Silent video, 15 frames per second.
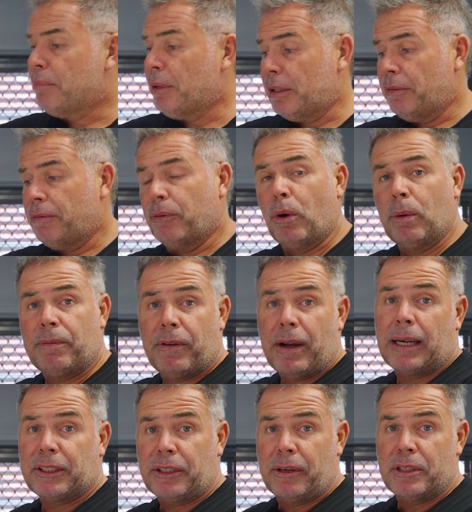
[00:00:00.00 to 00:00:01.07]
but the form
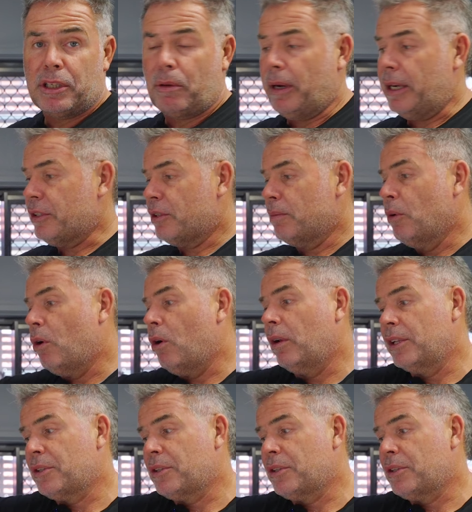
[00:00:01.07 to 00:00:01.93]
factor is quite small.